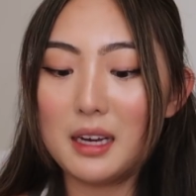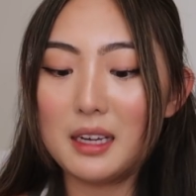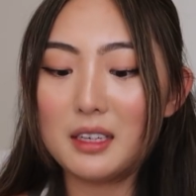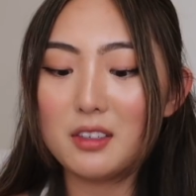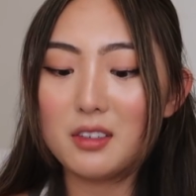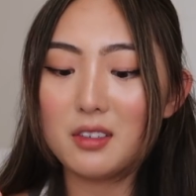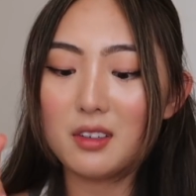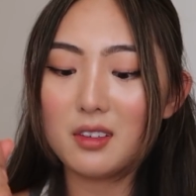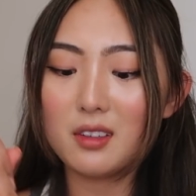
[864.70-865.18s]
I
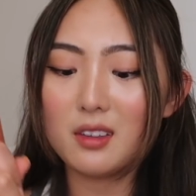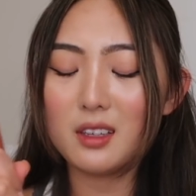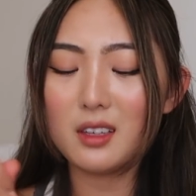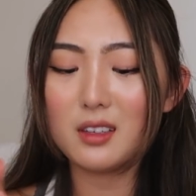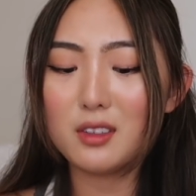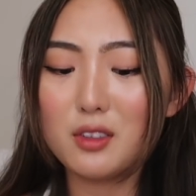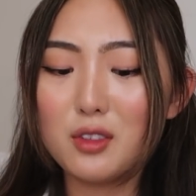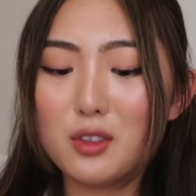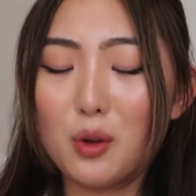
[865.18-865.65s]
took
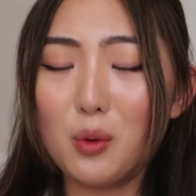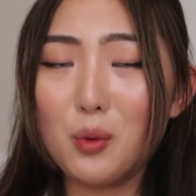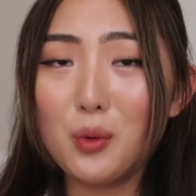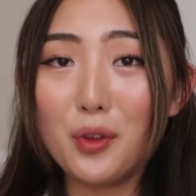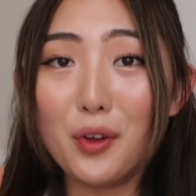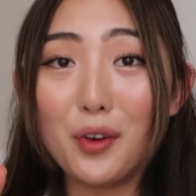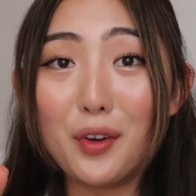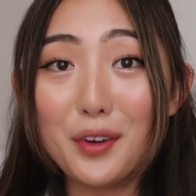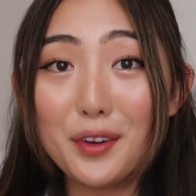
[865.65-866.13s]
like so
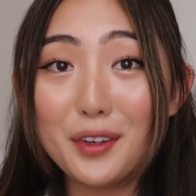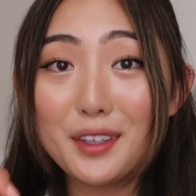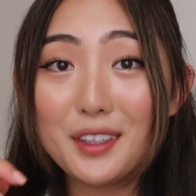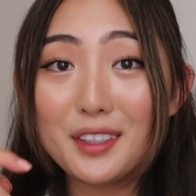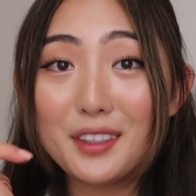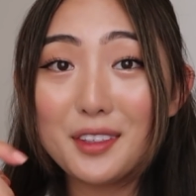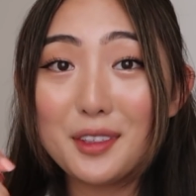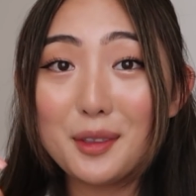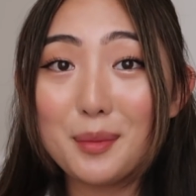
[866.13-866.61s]

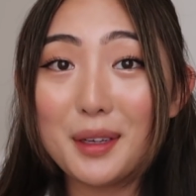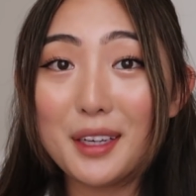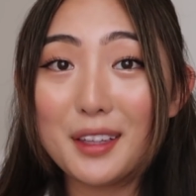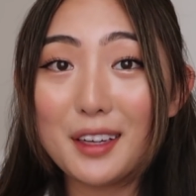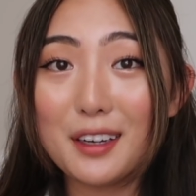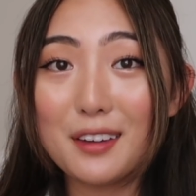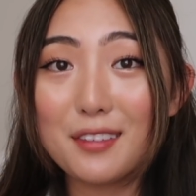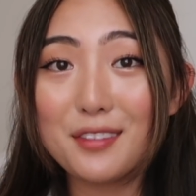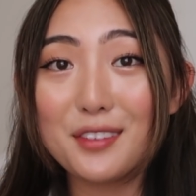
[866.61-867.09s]
long to make
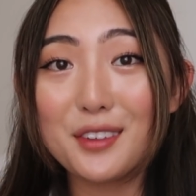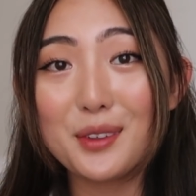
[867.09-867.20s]
that